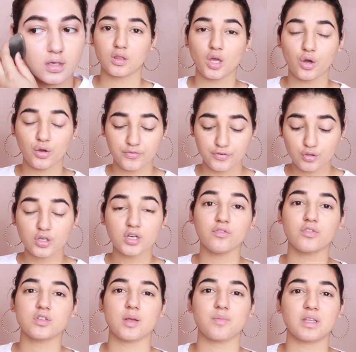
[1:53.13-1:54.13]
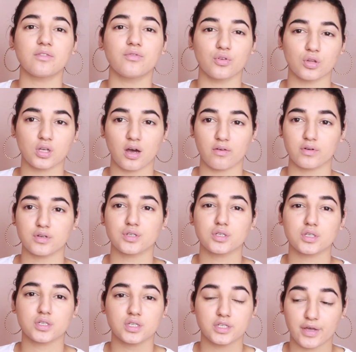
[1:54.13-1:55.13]
Now if you're looking for something full coverage,
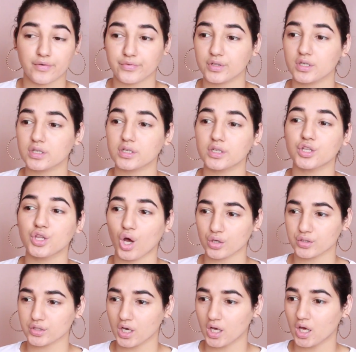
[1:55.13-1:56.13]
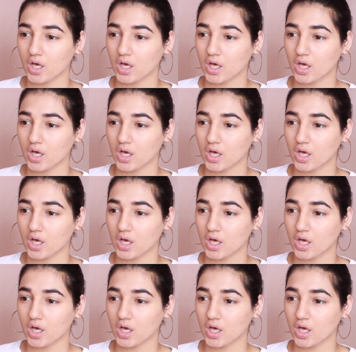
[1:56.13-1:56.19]
this is definitely not